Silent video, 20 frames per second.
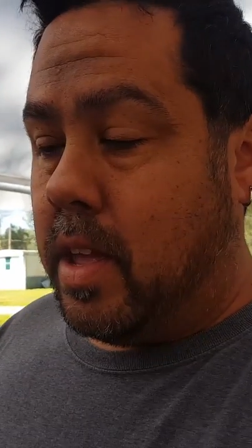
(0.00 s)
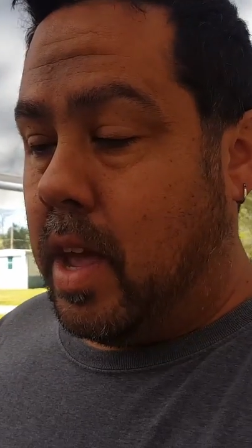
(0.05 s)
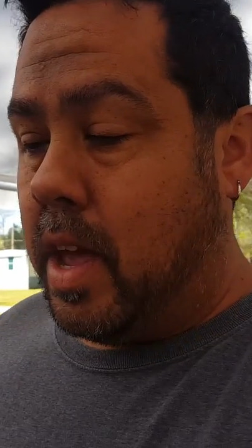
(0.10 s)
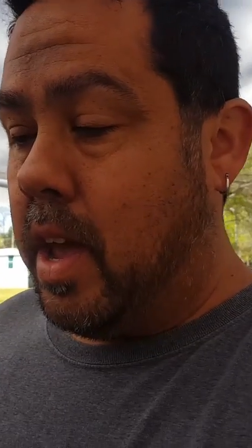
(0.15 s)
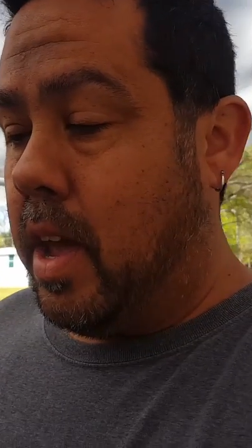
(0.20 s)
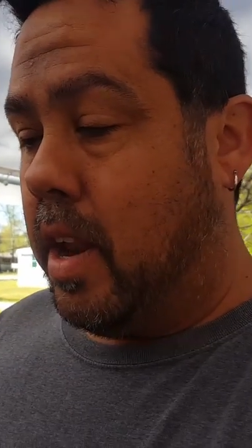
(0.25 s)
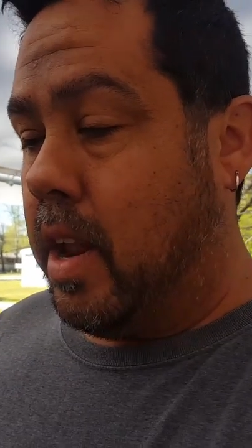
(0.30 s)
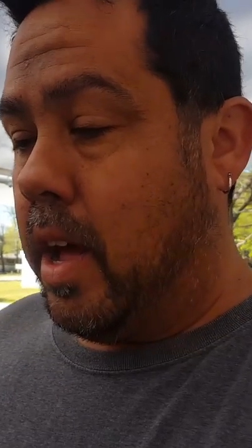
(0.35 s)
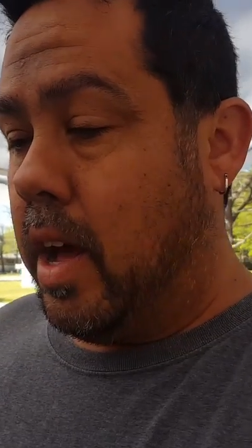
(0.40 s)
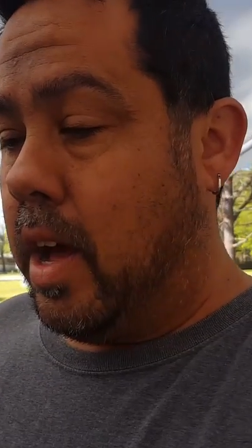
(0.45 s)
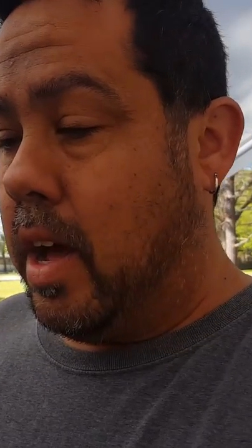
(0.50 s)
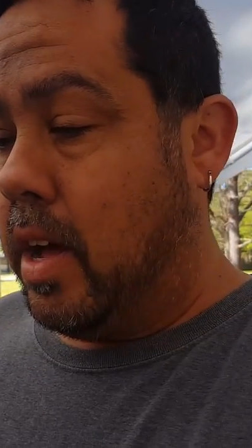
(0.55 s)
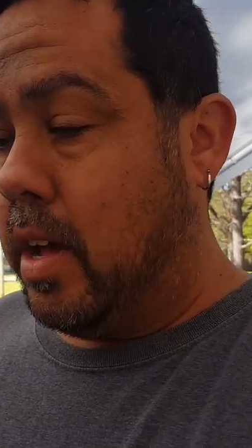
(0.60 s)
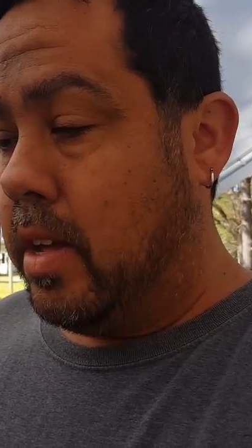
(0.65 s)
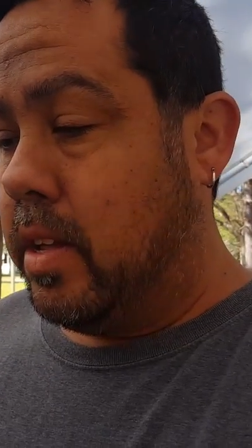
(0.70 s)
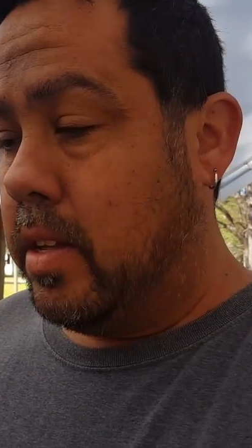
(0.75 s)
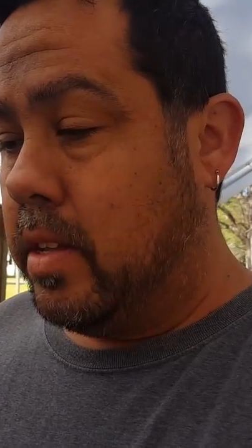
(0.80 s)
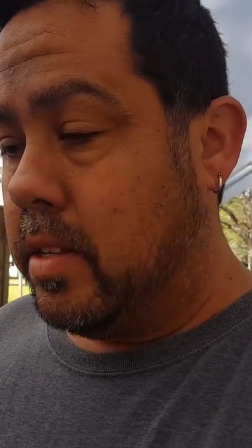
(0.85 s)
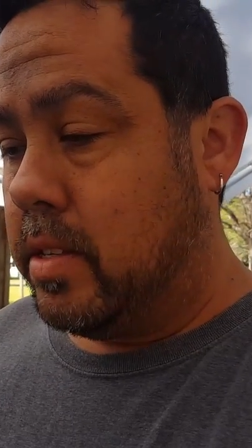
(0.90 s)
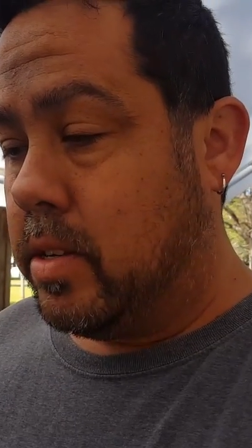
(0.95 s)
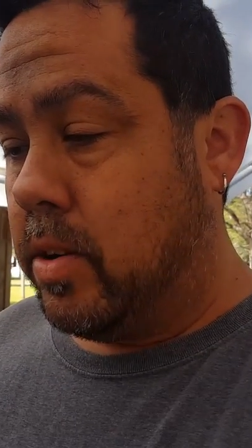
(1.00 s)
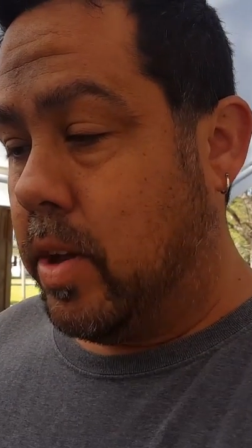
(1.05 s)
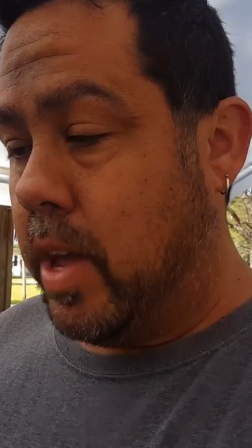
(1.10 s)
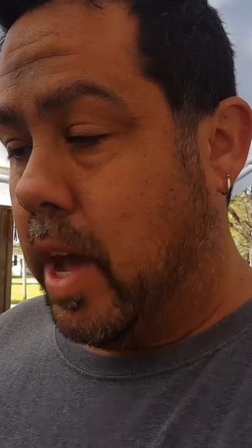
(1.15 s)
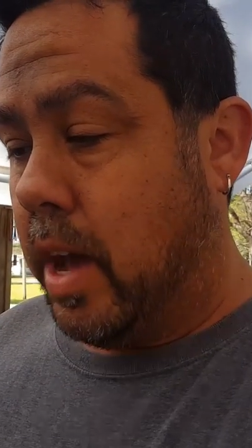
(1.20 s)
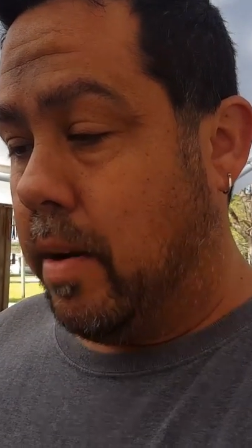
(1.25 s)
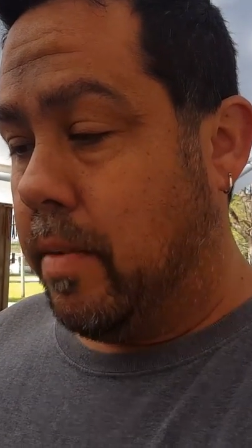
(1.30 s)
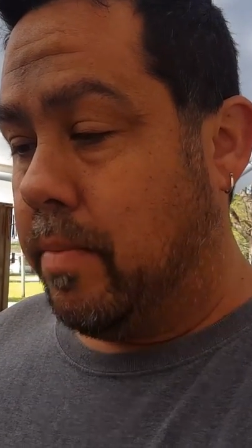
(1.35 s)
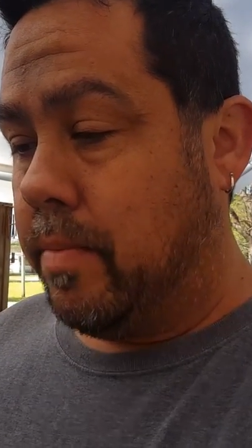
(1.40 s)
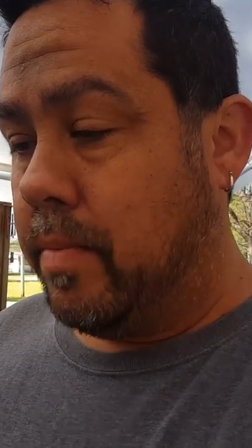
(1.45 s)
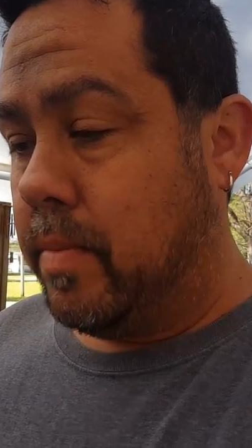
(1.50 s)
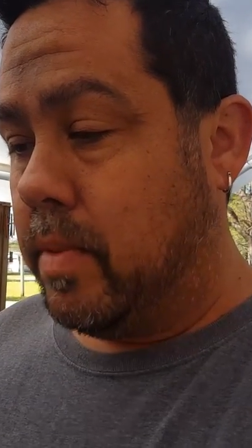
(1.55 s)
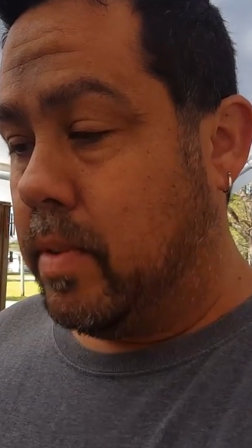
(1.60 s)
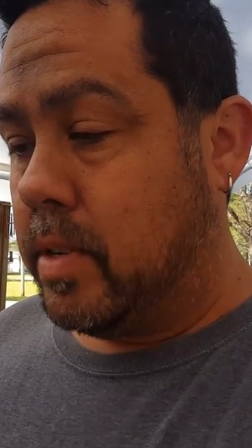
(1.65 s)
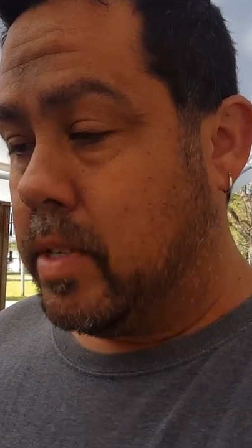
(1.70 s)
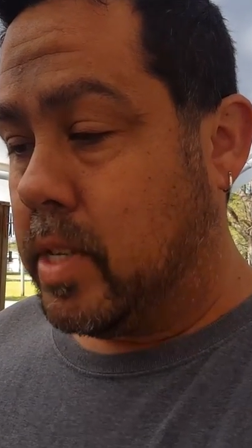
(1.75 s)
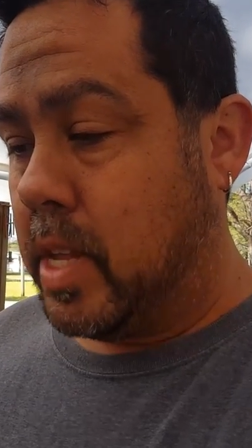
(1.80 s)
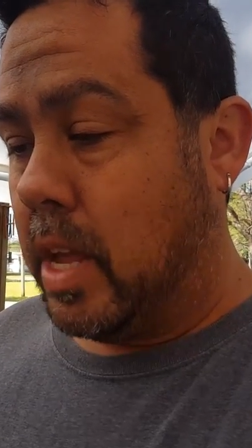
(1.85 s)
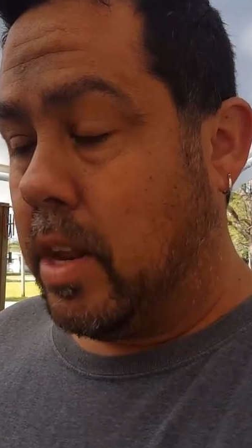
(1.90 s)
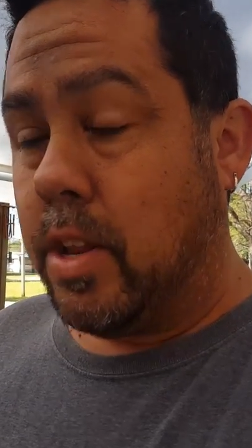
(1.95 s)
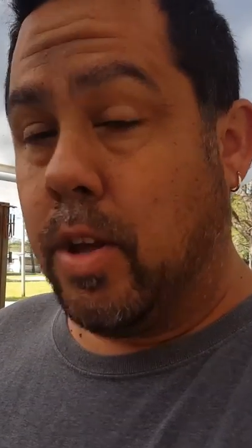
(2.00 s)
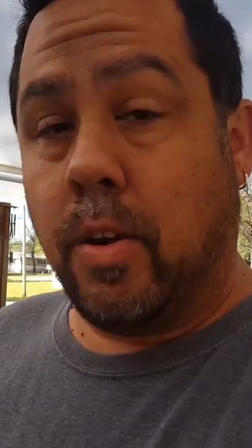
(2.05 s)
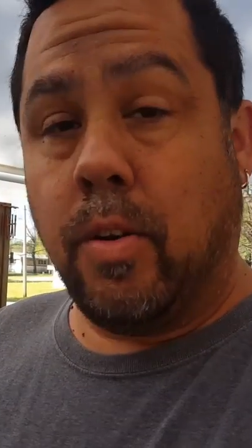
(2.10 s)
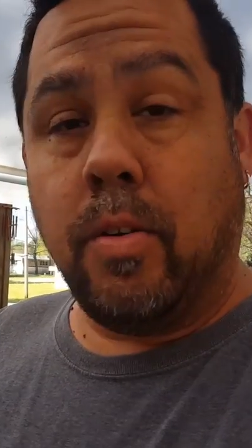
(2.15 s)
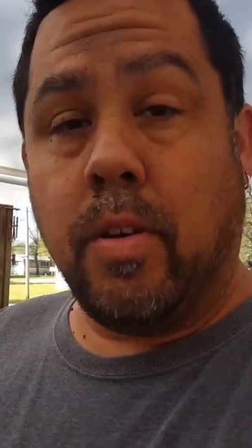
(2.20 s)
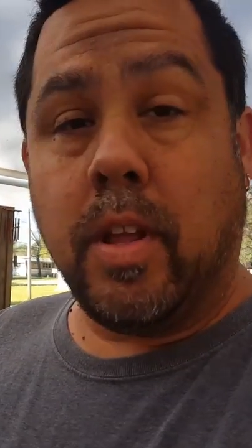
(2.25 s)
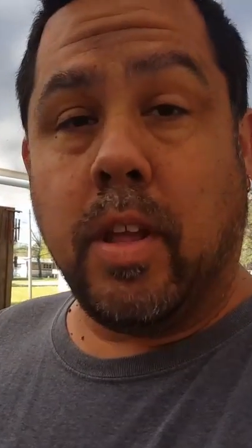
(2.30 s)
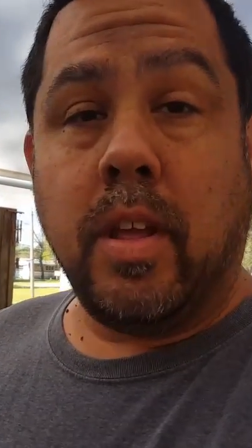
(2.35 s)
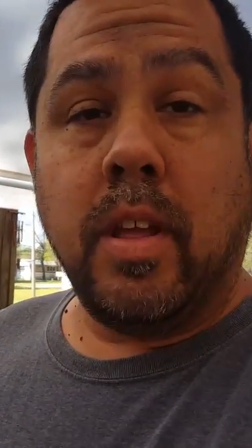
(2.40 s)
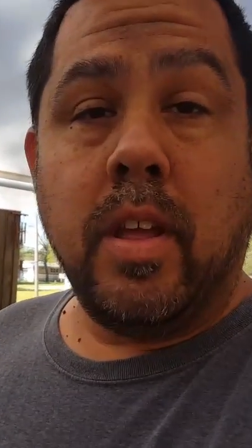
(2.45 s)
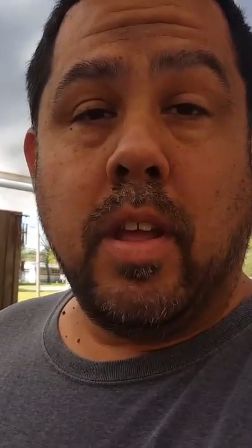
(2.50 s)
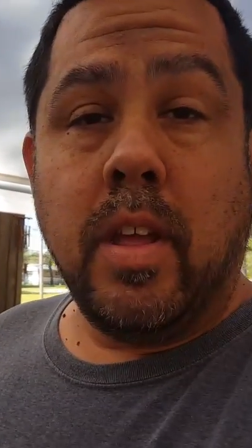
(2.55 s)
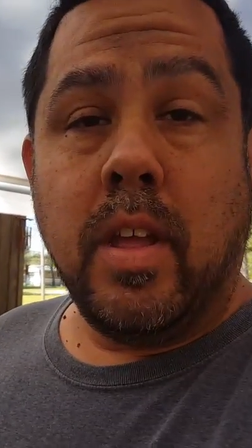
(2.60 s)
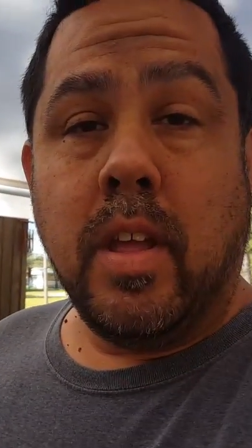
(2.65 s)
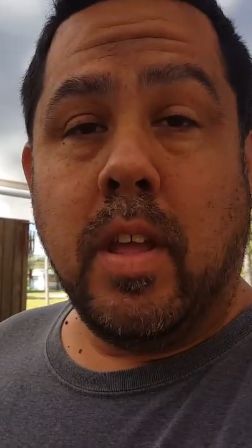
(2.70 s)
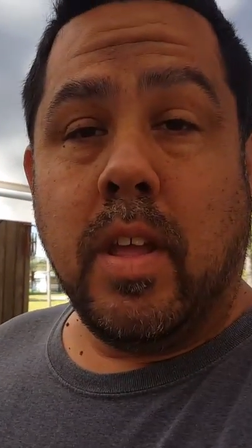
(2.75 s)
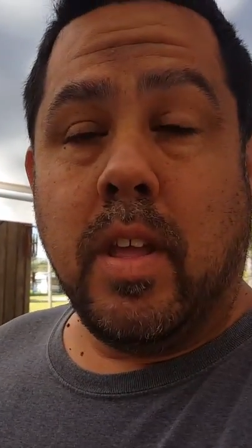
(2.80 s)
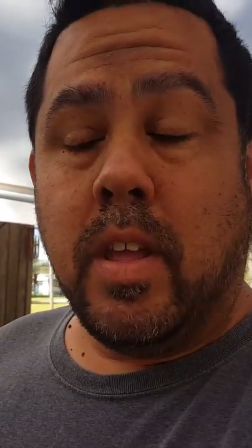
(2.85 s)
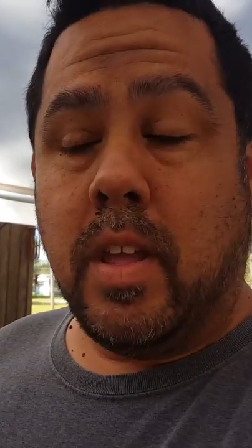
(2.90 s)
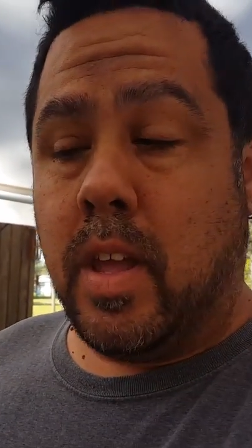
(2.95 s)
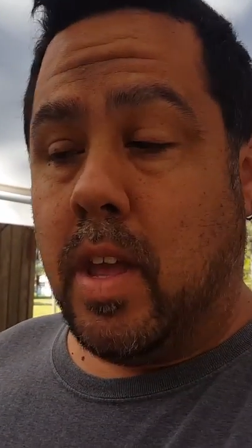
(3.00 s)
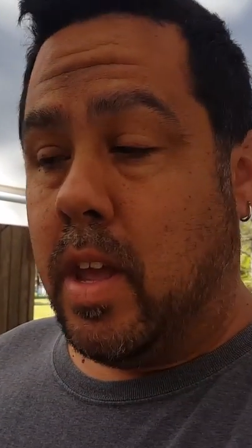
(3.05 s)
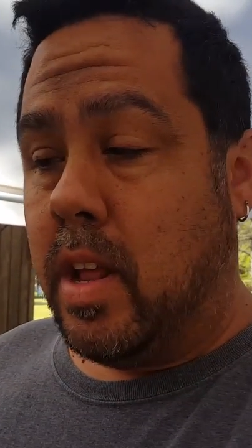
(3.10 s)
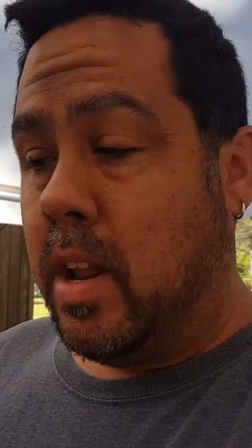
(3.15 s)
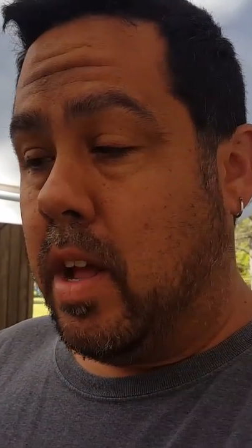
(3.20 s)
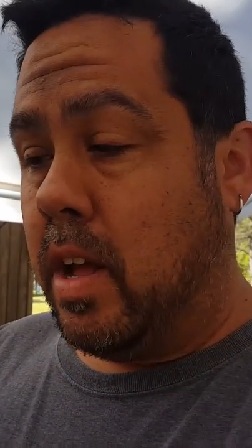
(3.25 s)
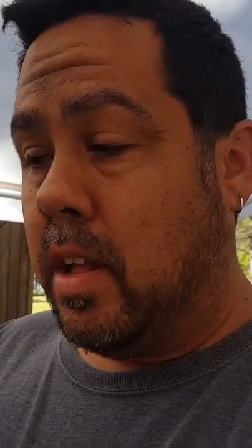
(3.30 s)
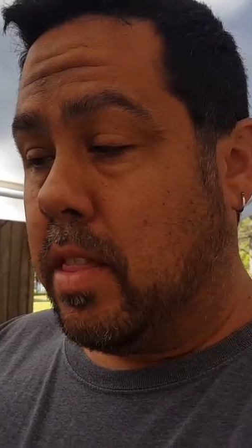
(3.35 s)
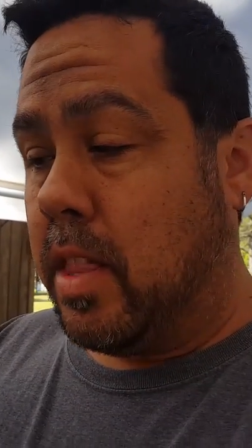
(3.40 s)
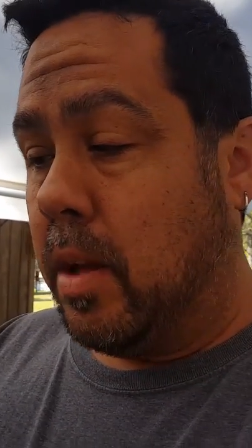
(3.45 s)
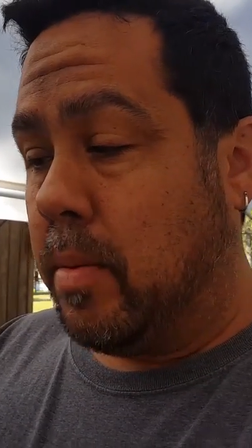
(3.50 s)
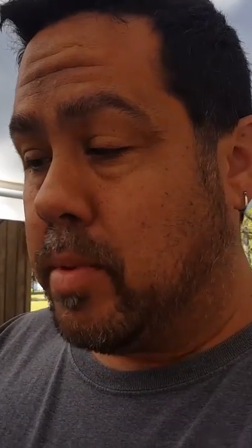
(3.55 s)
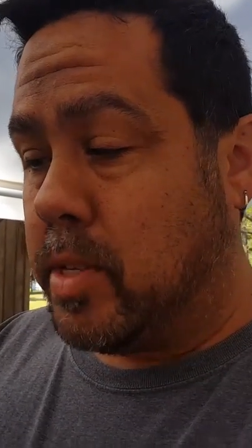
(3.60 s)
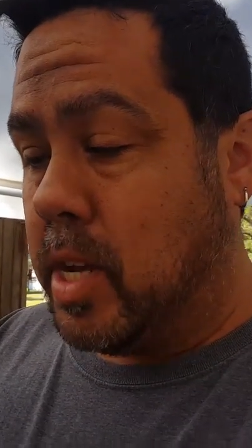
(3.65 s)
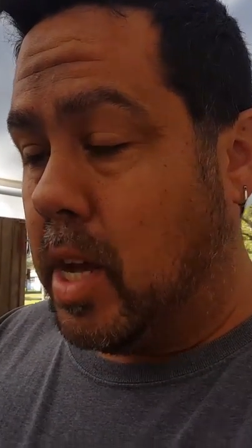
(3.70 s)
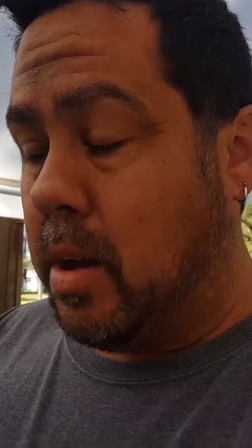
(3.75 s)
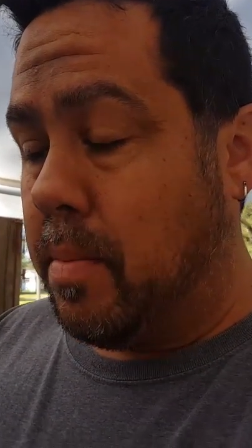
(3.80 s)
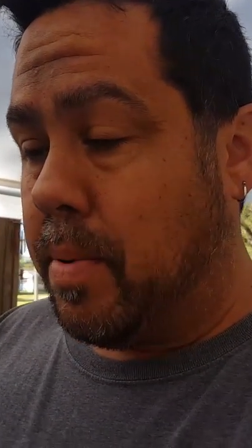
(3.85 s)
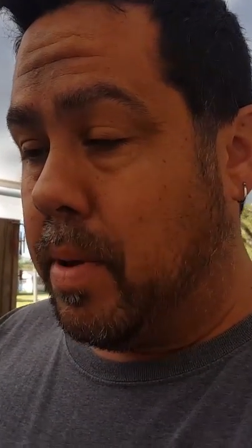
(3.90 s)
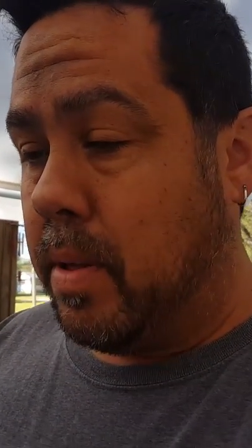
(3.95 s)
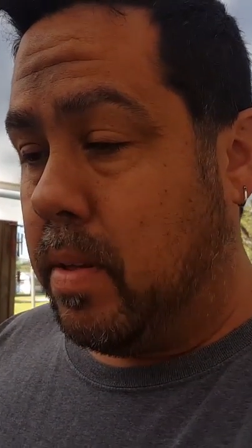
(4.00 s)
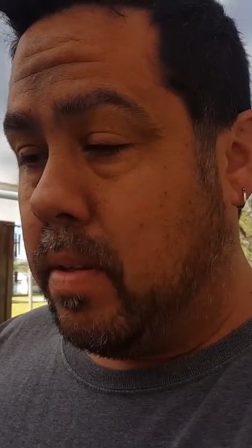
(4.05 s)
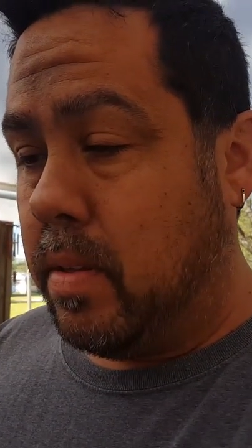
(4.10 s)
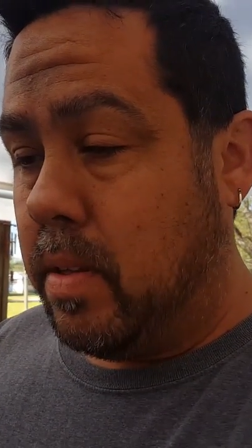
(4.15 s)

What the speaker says: And so, yeah, stay tuned, and thumbs up.